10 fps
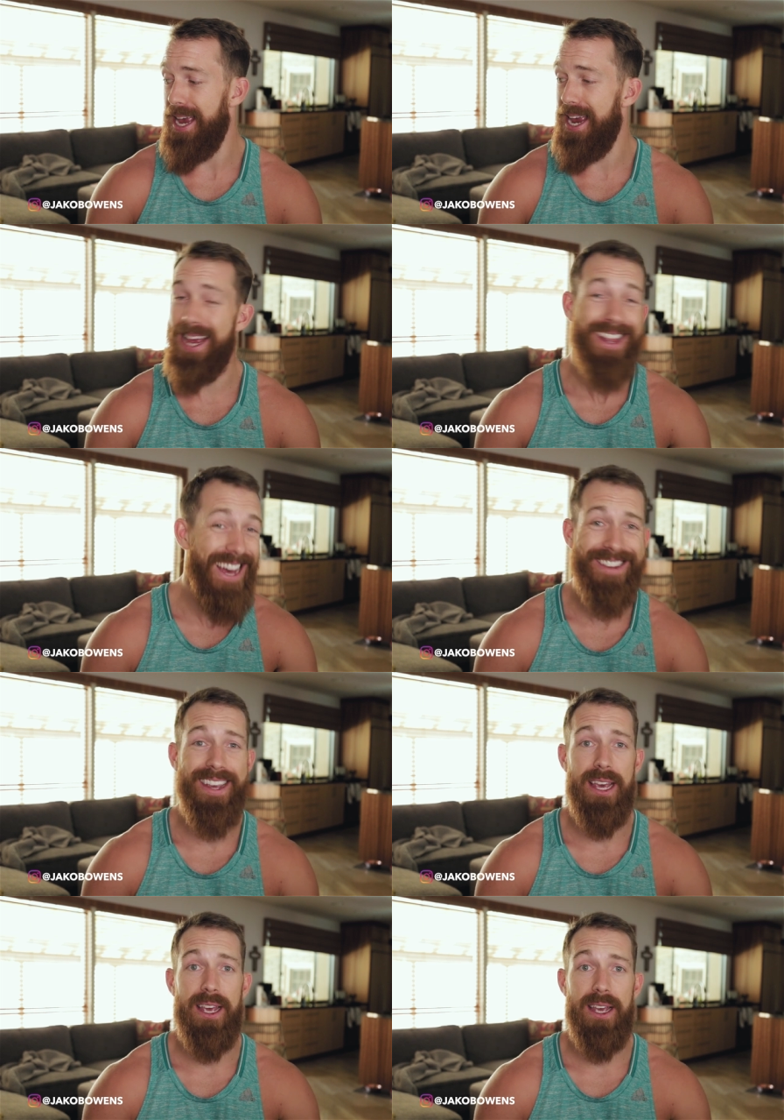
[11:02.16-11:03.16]
And that's
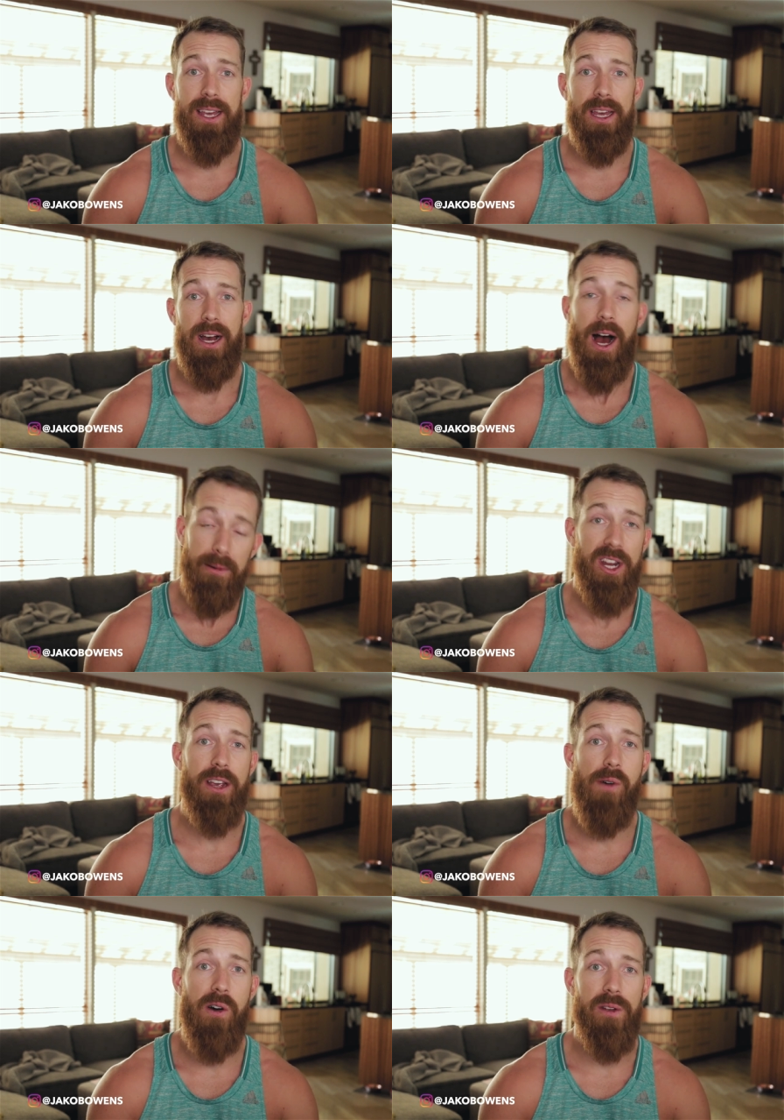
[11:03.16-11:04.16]
it. I'm
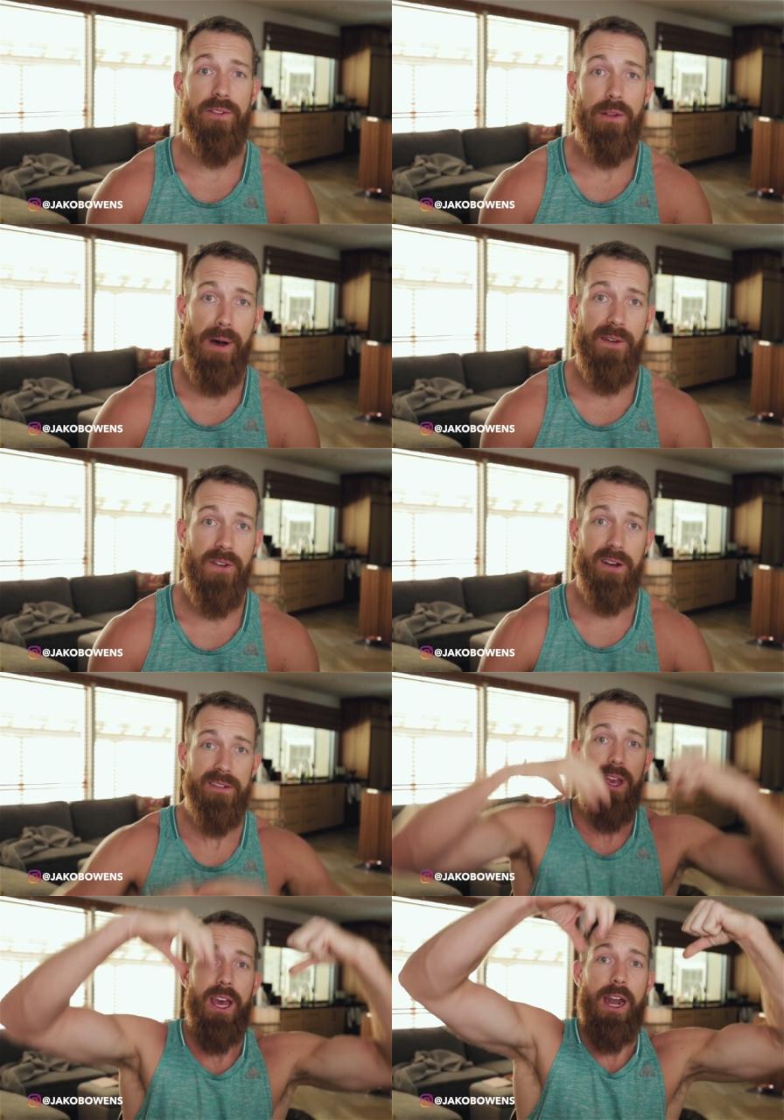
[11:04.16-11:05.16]
Jakob Owens for the Buff
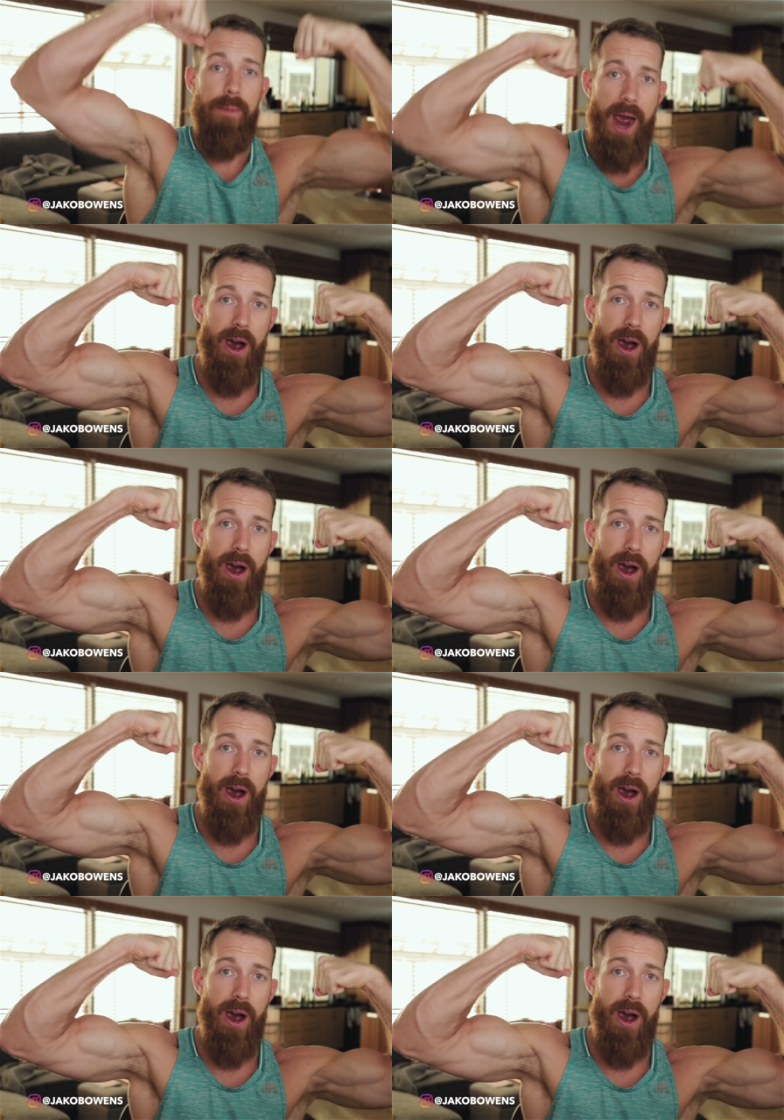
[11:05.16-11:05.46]
Nerds, and I'm